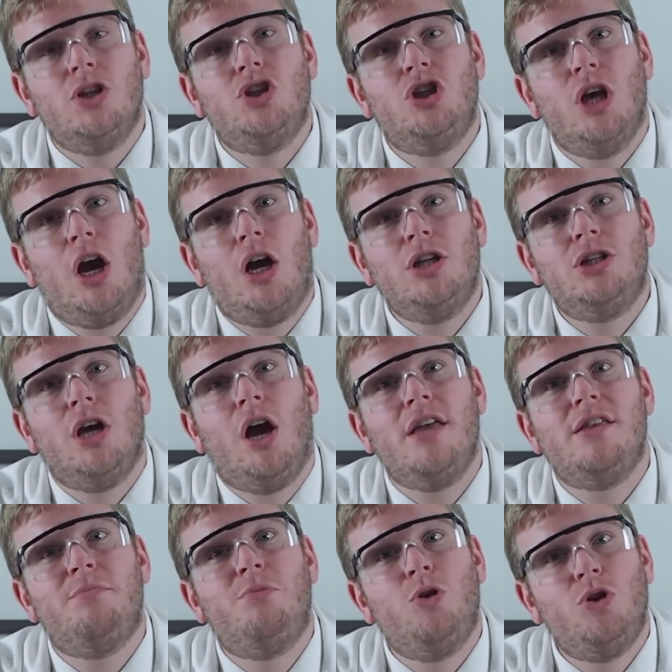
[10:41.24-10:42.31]
Charge
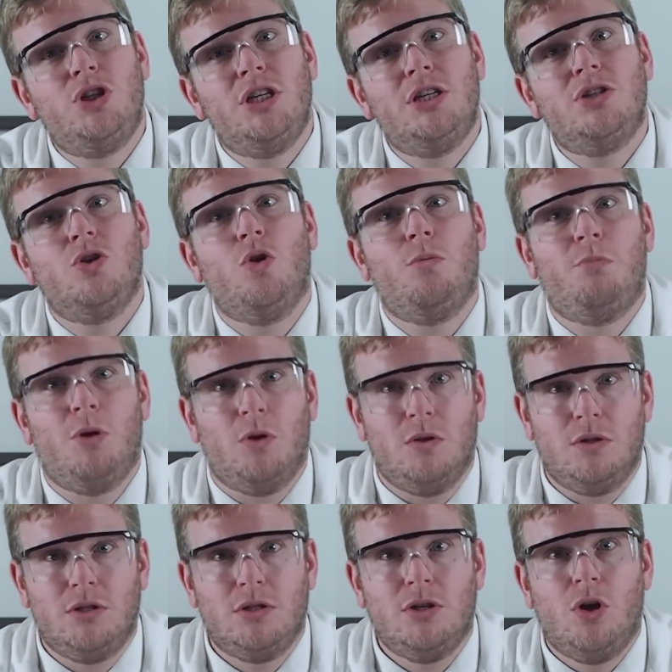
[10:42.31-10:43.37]
either pushes or
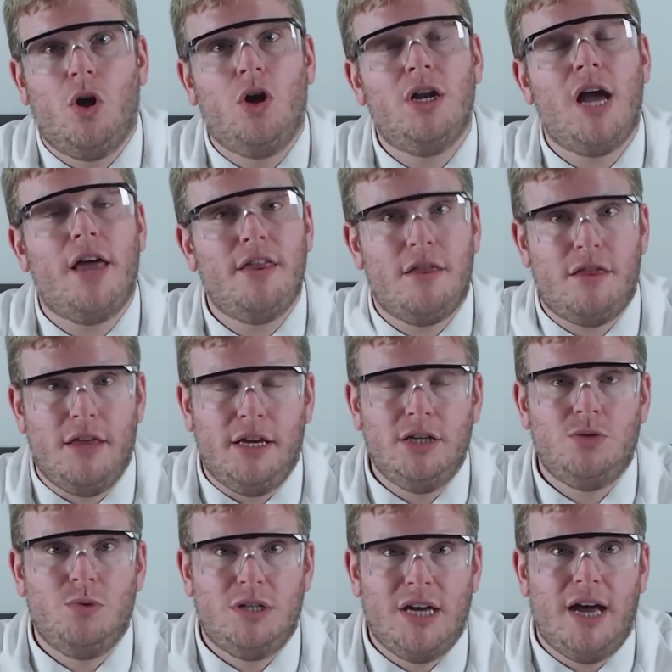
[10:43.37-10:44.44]
pulls on other
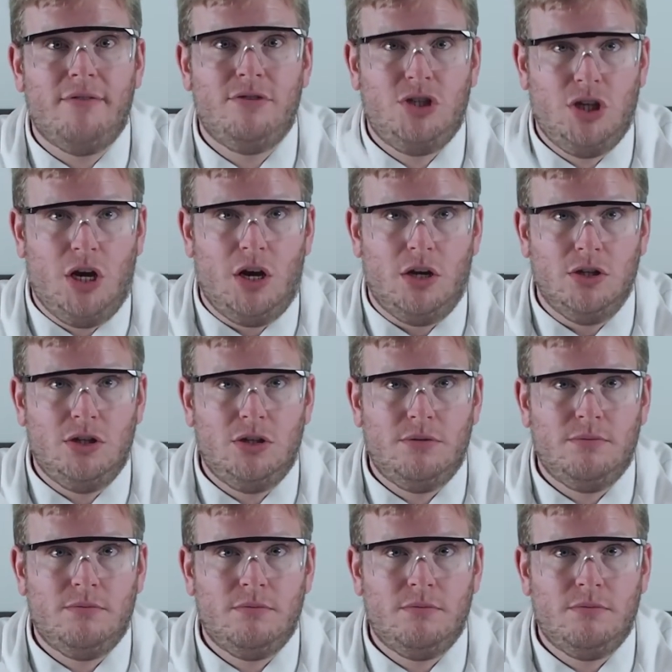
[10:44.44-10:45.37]
things which have charge.